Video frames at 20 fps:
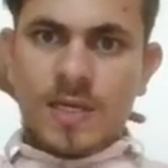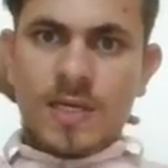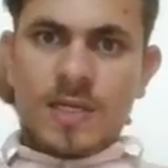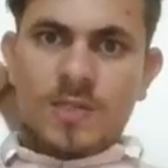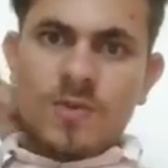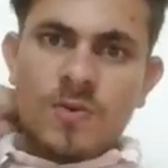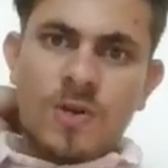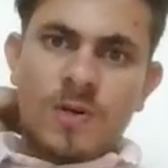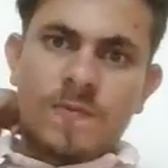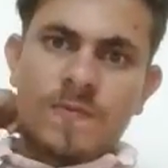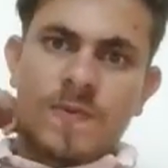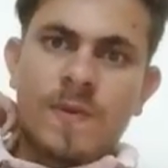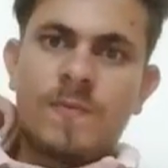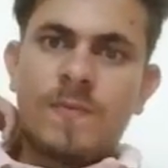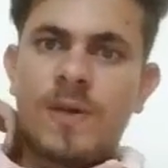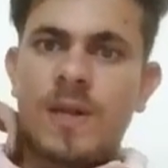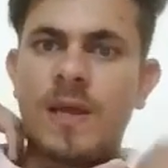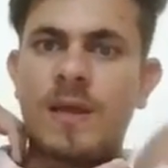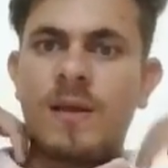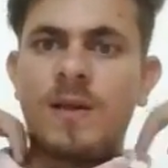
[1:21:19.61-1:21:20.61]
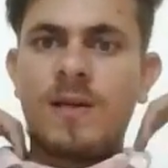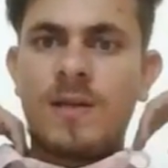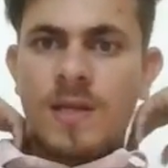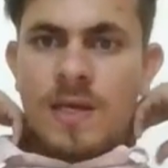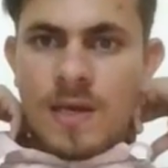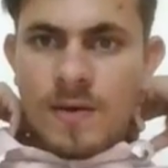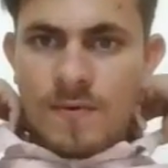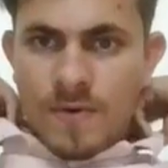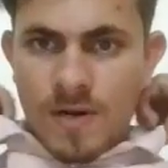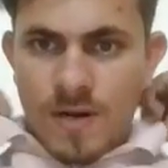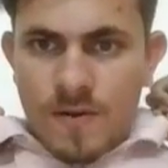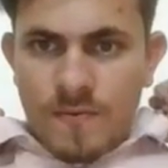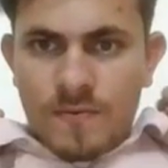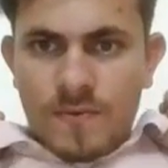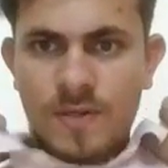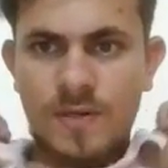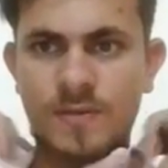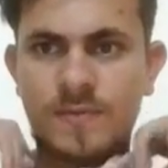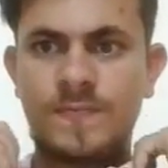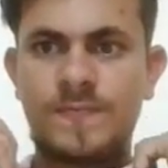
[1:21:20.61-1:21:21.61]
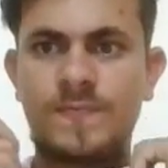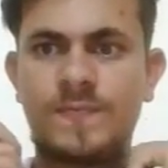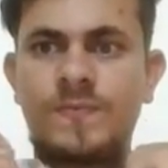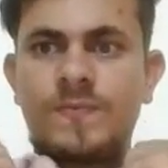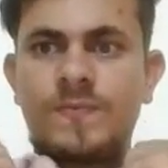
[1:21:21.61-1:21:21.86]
a short film Tangled Ever After